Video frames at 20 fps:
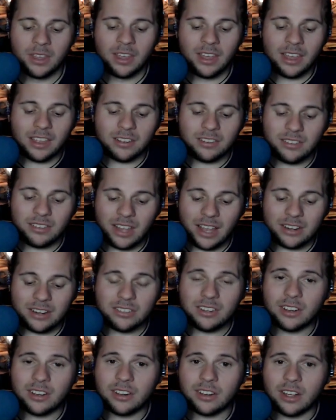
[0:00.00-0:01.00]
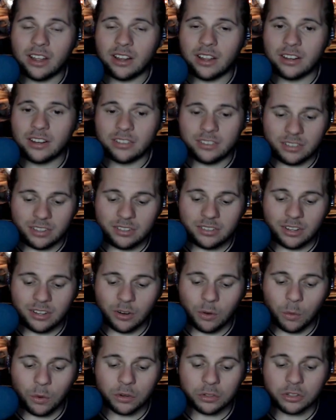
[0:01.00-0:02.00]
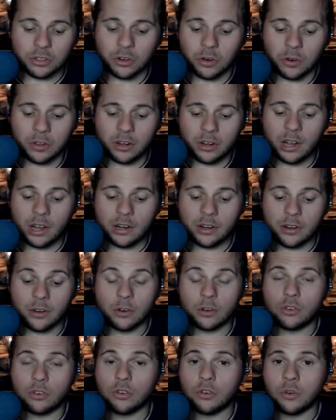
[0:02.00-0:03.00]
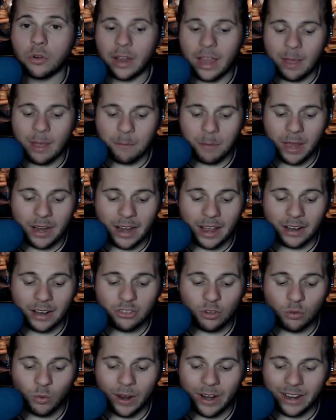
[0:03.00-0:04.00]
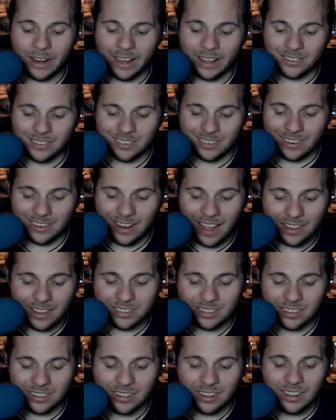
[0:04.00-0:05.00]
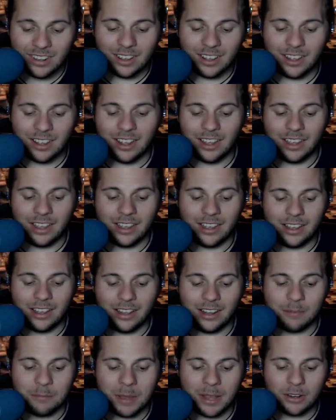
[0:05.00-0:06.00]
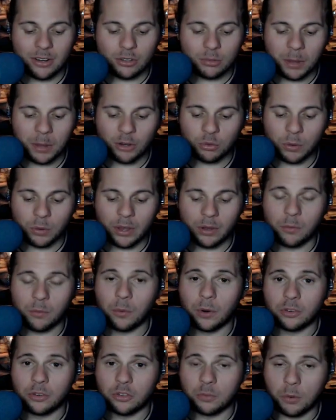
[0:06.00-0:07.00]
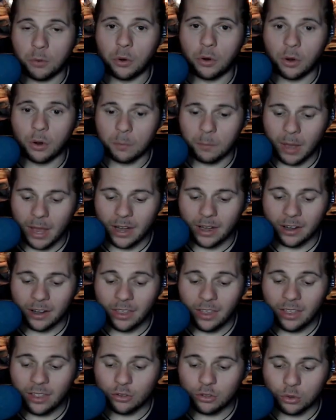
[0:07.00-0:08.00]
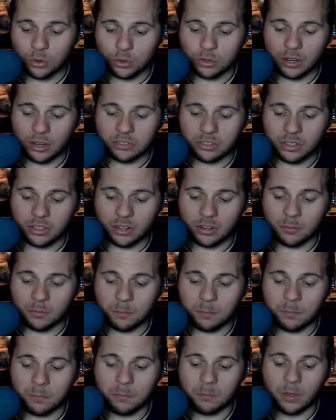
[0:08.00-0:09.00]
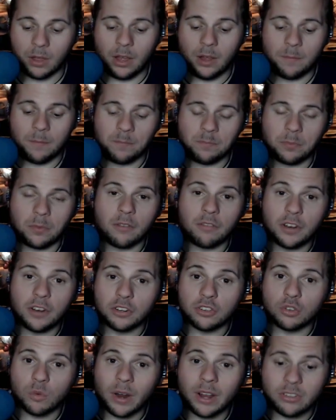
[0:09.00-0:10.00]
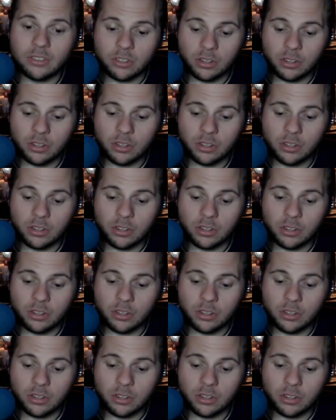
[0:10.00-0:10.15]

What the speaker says: It's actually a decent horse early on in her 2-year-old campaign. Actually ran against Nest in a main special way where she broke her maiden. This horse actually didn't finish the race.